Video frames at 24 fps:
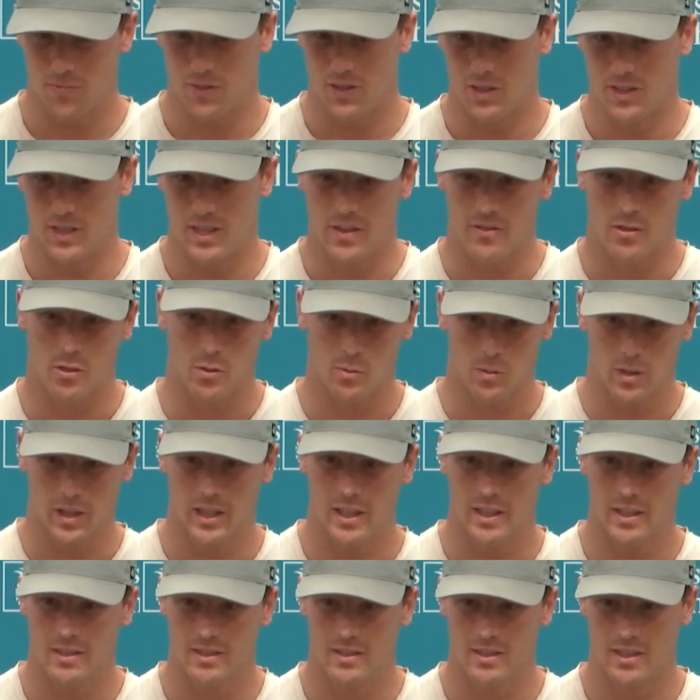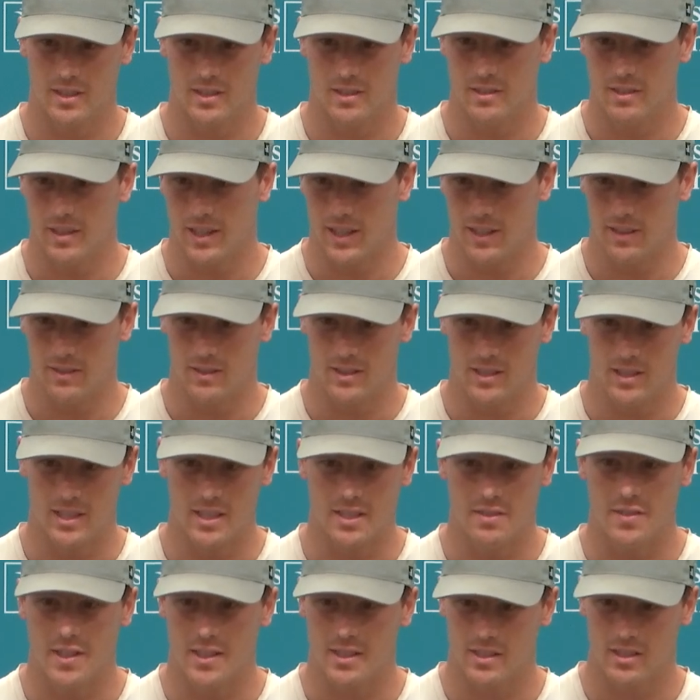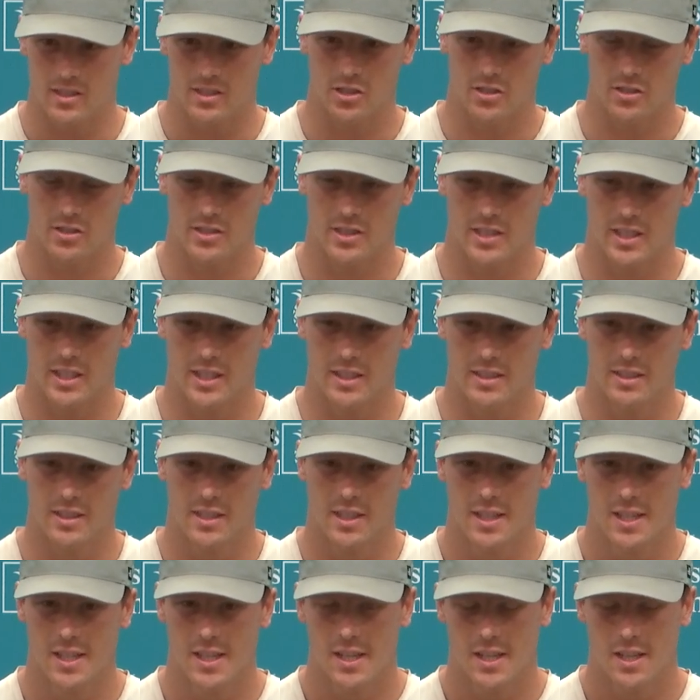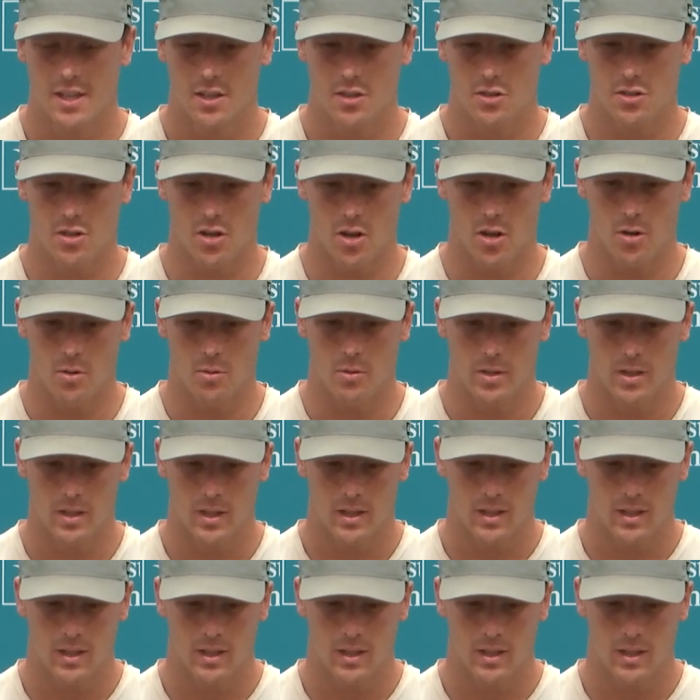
the different reads and the defenses you're seeing. So,